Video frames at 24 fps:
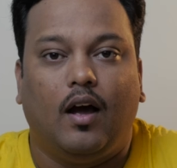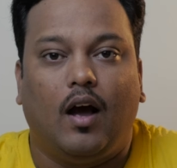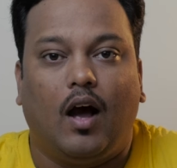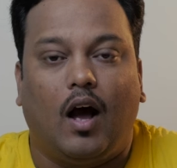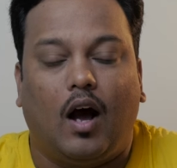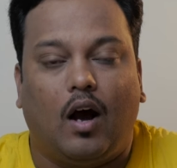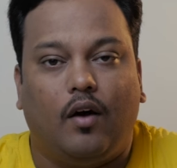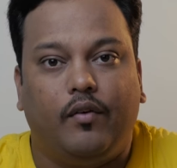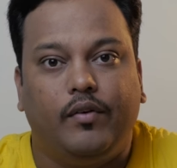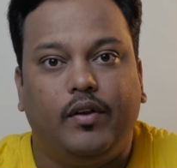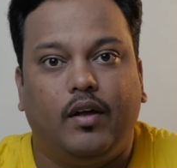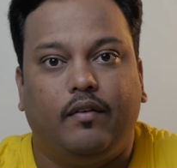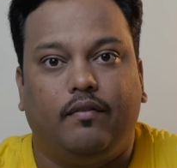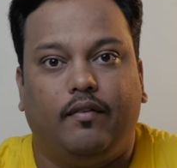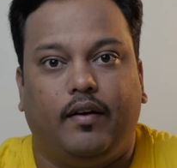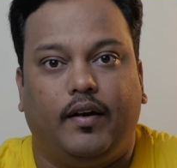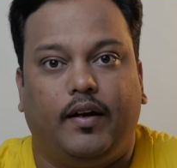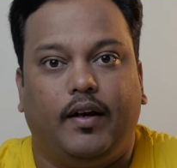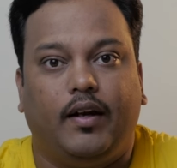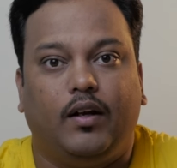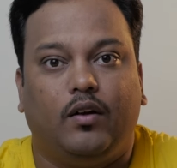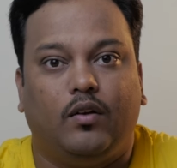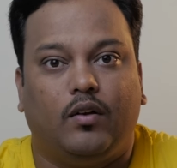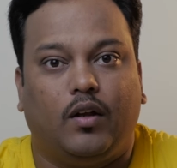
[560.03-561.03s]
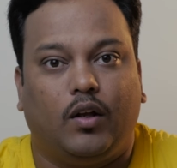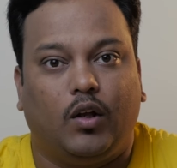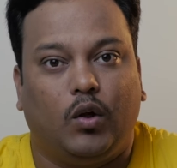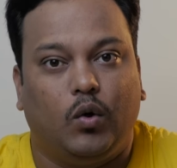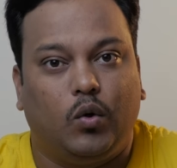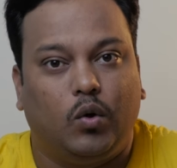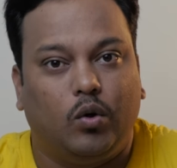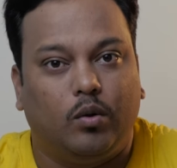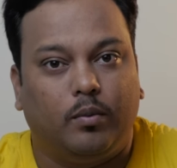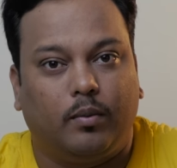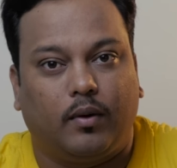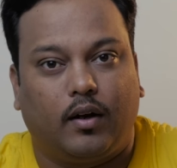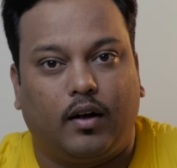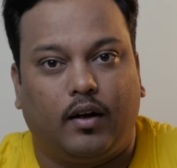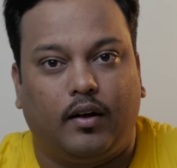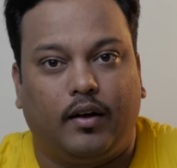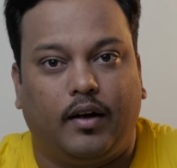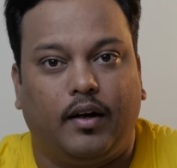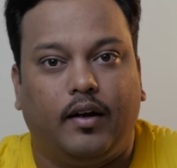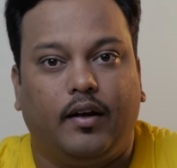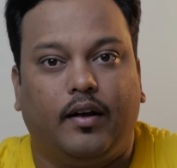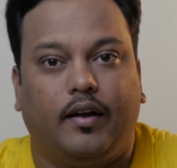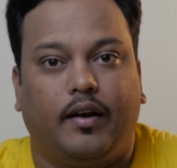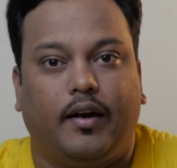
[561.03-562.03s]
how they fit into the YouTube
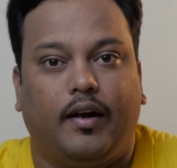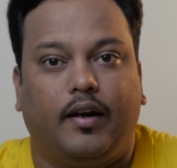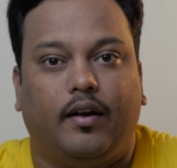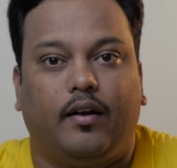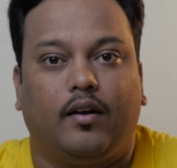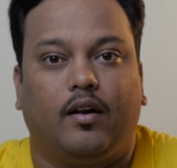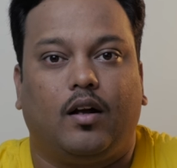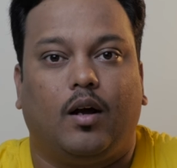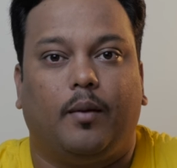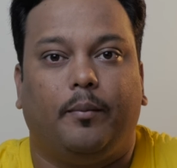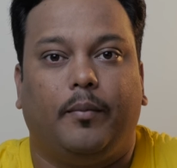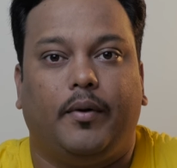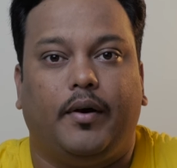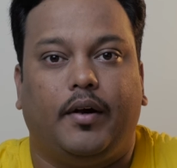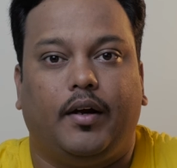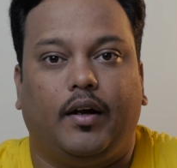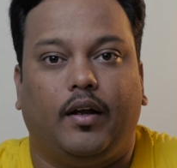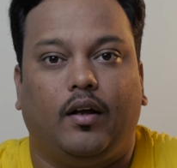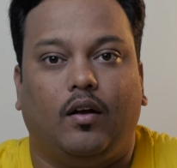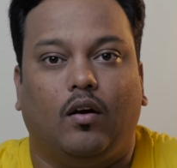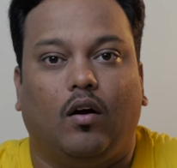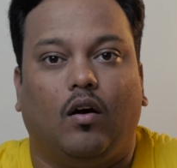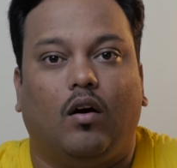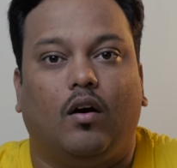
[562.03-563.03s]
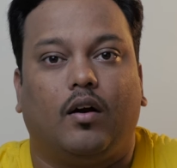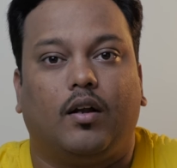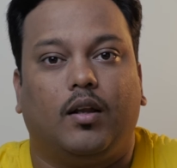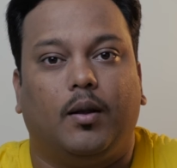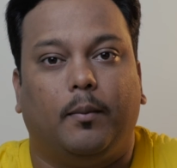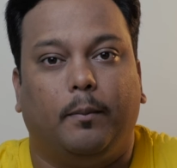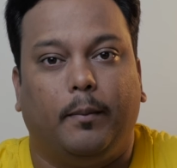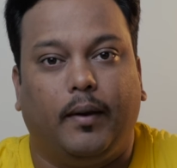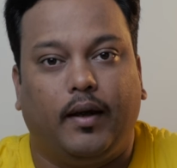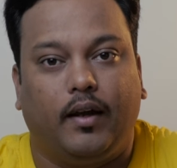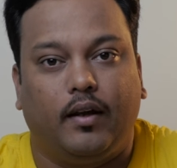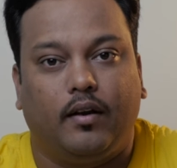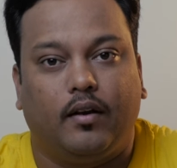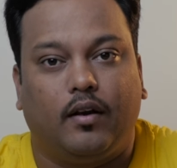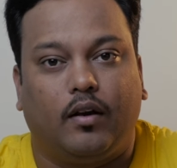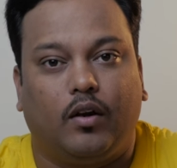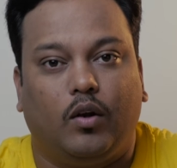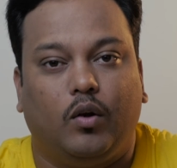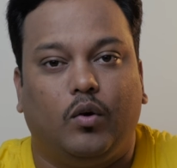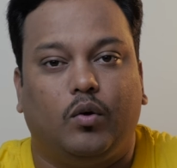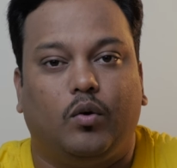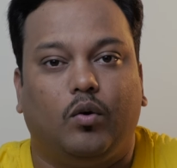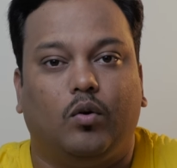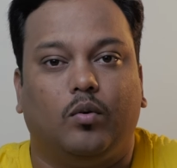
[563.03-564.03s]
content creator community or the beginner
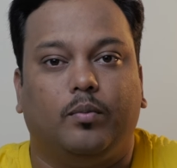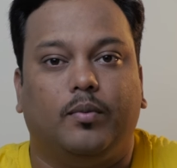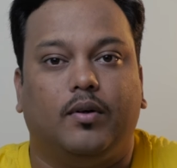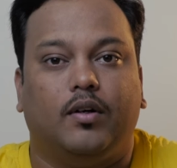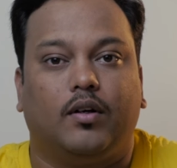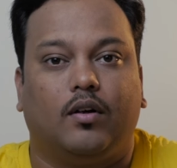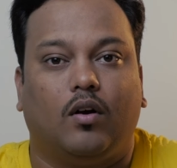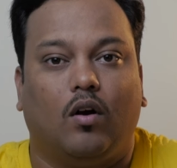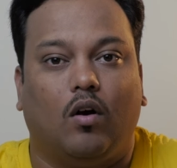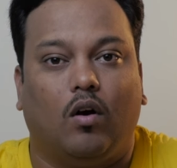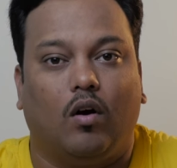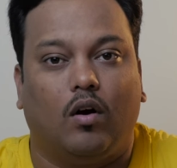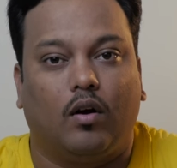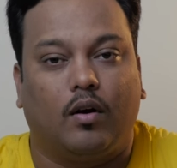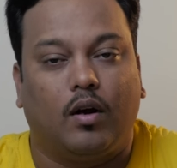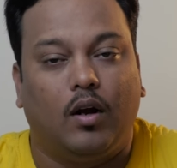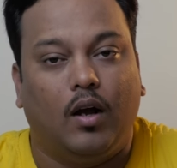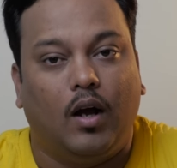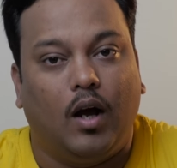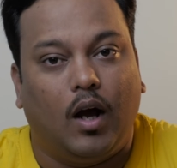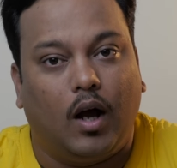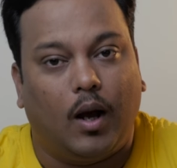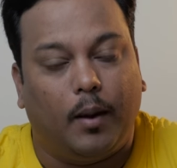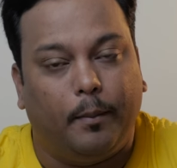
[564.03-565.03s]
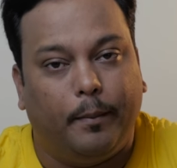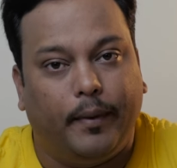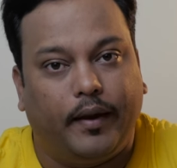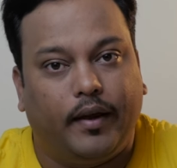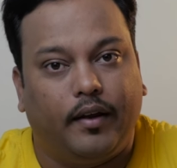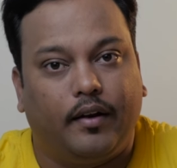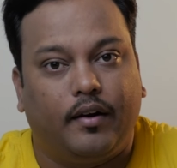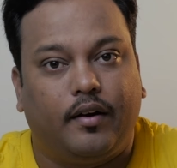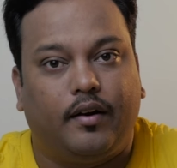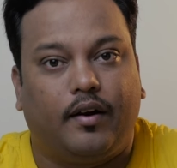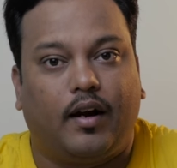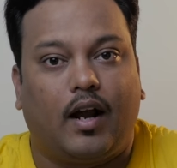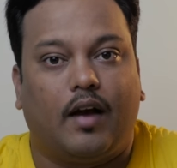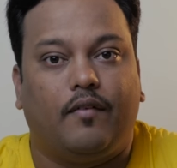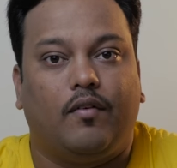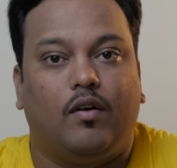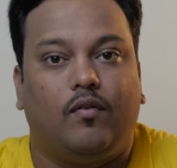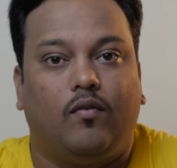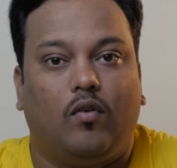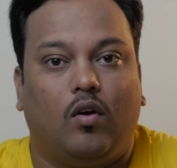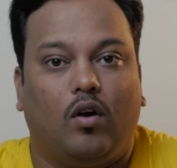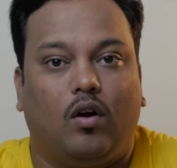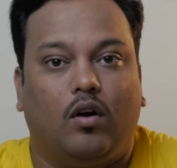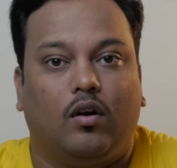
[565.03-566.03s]
YouTuber or a beginner
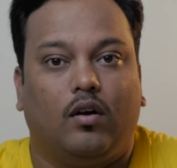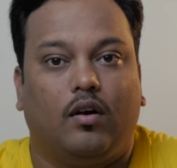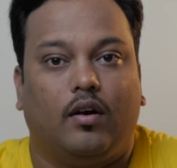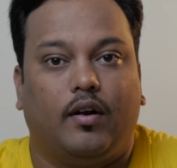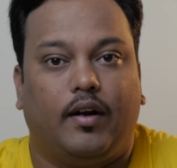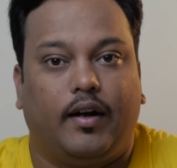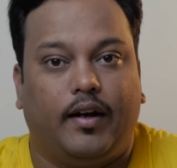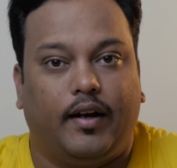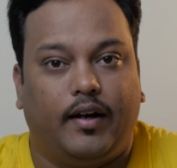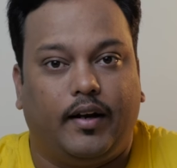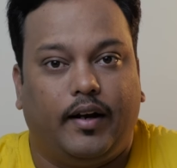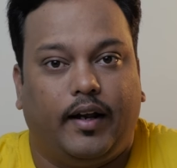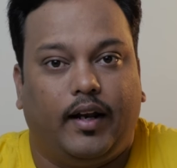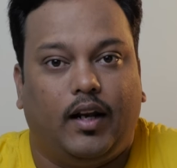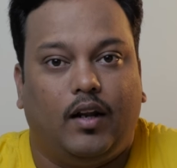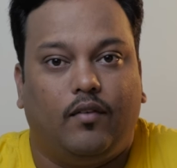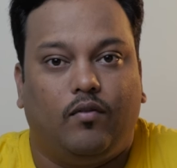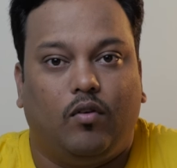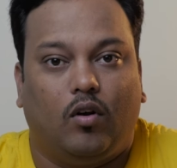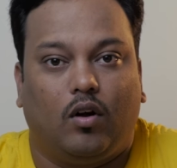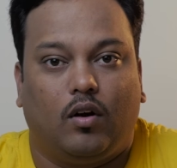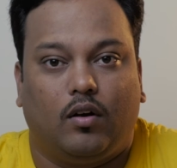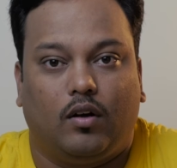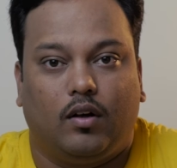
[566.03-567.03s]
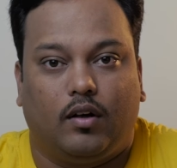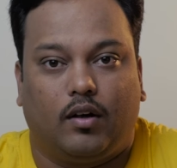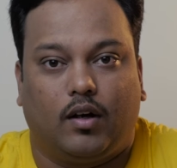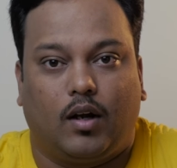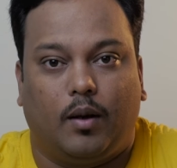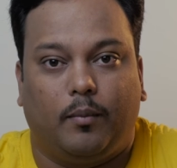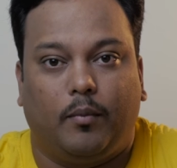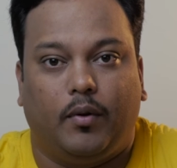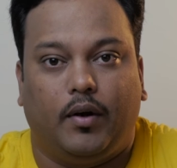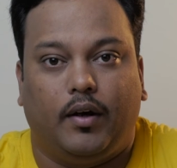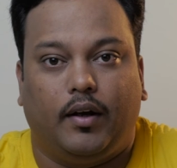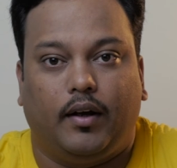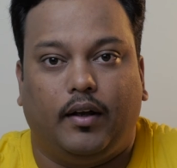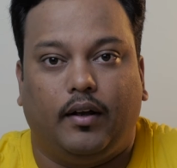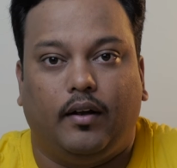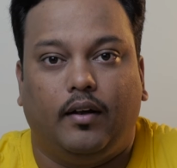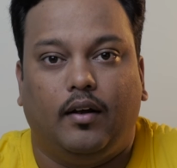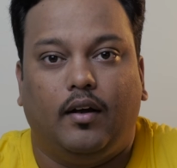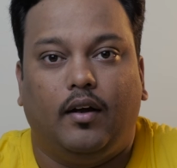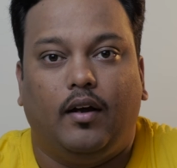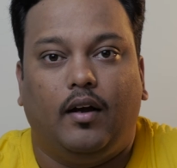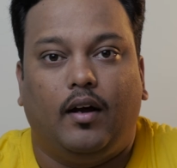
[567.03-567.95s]
travel blogger and a daily blogger community.